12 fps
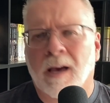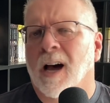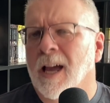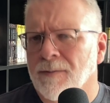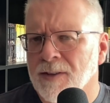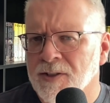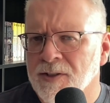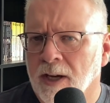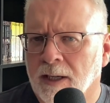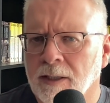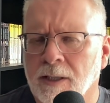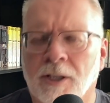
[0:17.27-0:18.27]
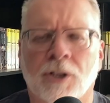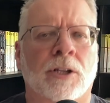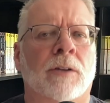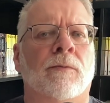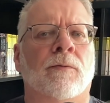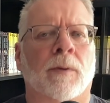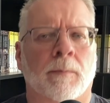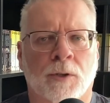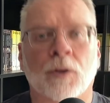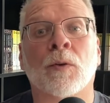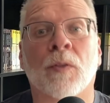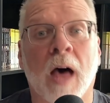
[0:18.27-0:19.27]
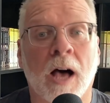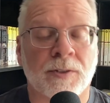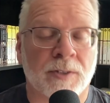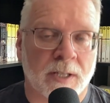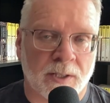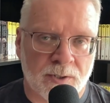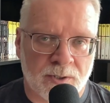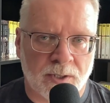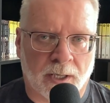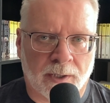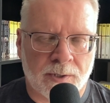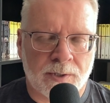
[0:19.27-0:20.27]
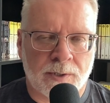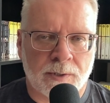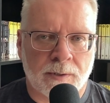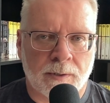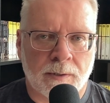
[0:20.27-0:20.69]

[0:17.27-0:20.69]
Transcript: I have the second edition from two thousand six.